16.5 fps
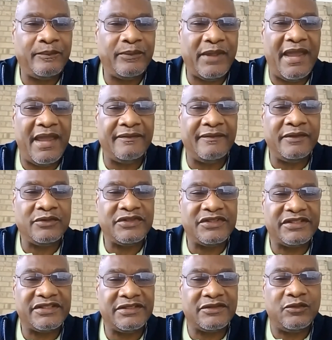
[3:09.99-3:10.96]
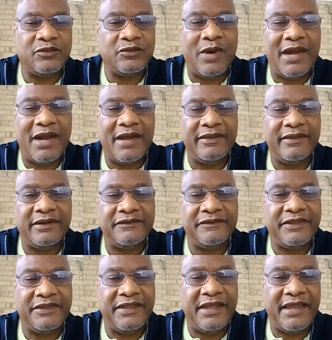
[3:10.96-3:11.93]
They have no sense of why they're
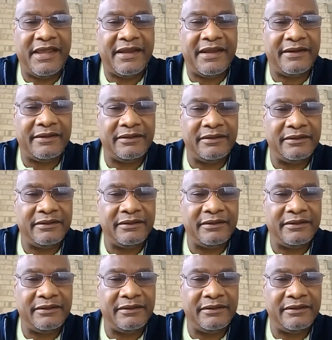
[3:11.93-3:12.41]
even there.